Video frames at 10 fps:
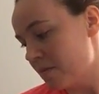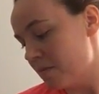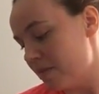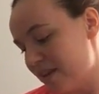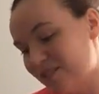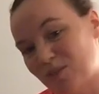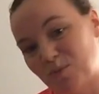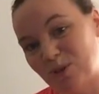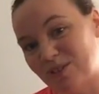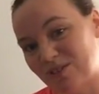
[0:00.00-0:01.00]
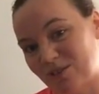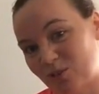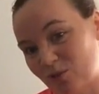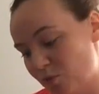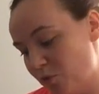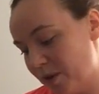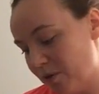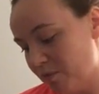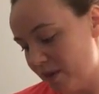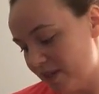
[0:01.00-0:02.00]
But that's just because it's just so
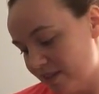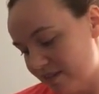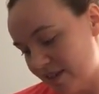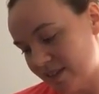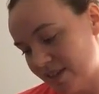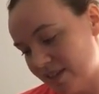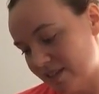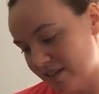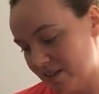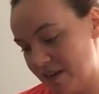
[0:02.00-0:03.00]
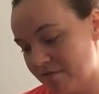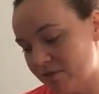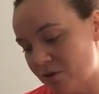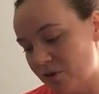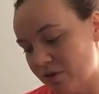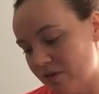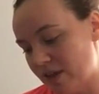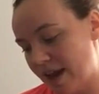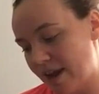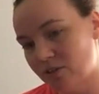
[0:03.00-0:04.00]
mobile. Basically, say it's a design flaw. The
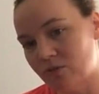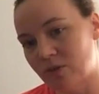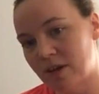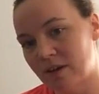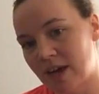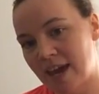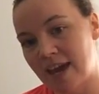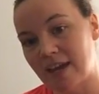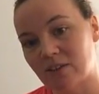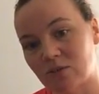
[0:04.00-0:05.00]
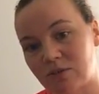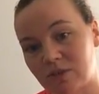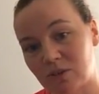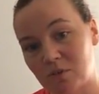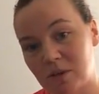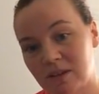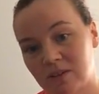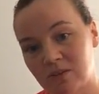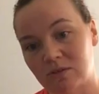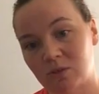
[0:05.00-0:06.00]
actual head of the humerus,
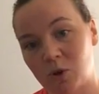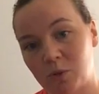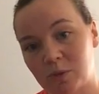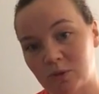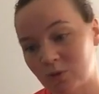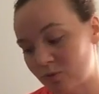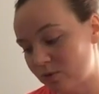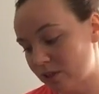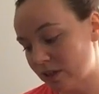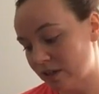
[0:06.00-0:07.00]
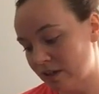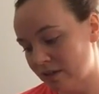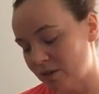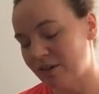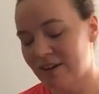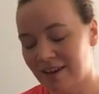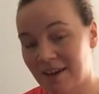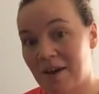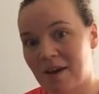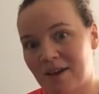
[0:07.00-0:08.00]
so the top of your shoulder, or
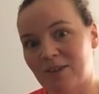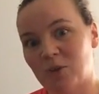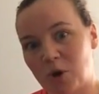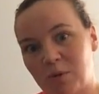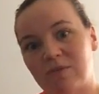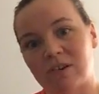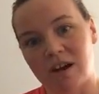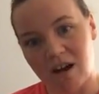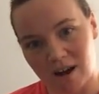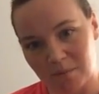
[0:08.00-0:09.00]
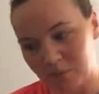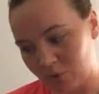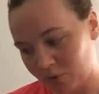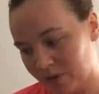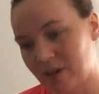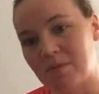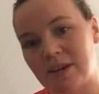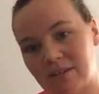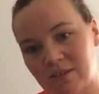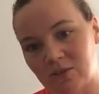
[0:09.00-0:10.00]
the top of your arm bone coming
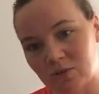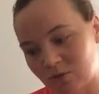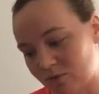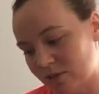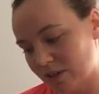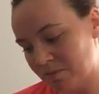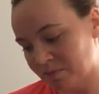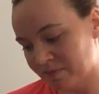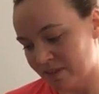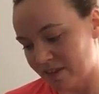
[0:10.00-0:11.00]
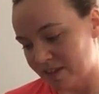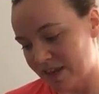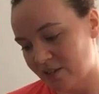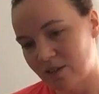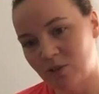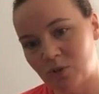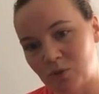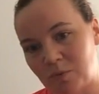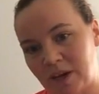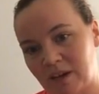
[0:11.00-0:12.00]
into your shoulder, is actually
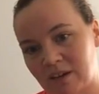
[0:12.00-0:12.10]
too big